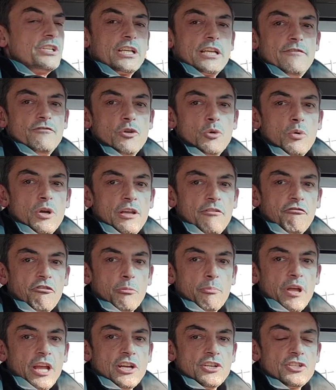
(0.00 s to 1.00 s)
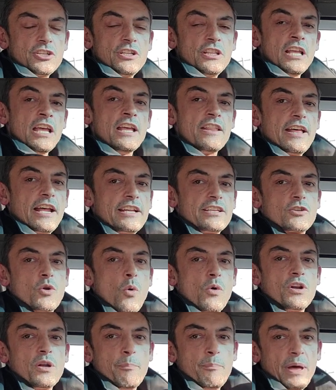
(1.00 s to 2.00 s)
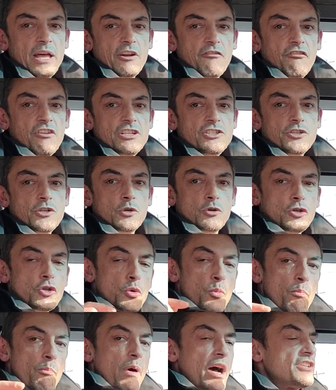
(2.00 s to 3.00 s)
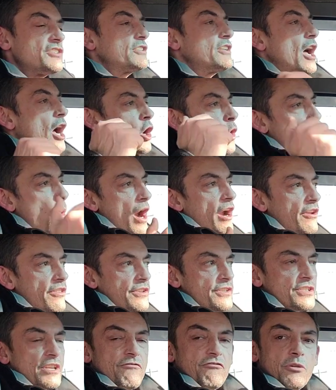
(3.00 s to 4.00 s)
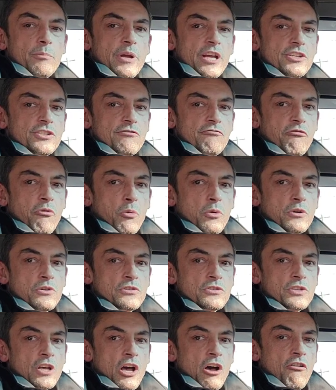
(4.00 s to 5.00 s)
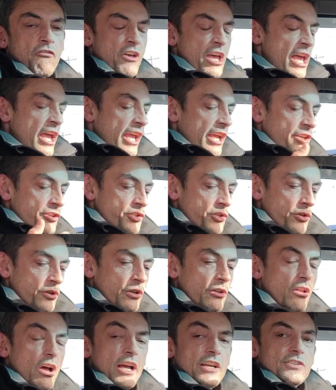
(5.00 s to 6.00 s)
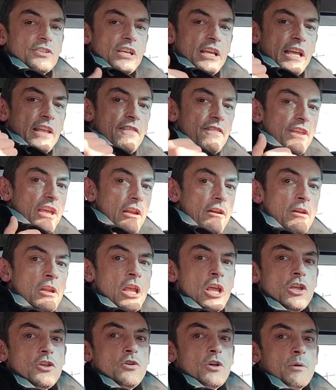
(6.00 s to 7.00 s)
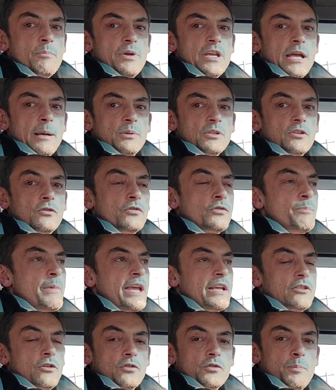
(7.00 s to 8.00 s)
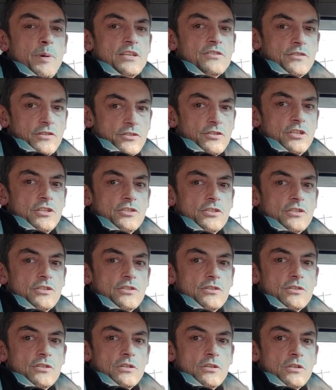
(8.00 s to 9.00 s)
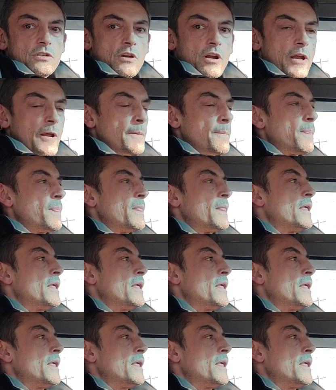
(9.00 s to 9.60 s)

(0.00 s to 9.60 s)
to give you information that is going to benefit you. You must acquire this information for yourself, internalize it, and then you can be able to make those best decisions. All right.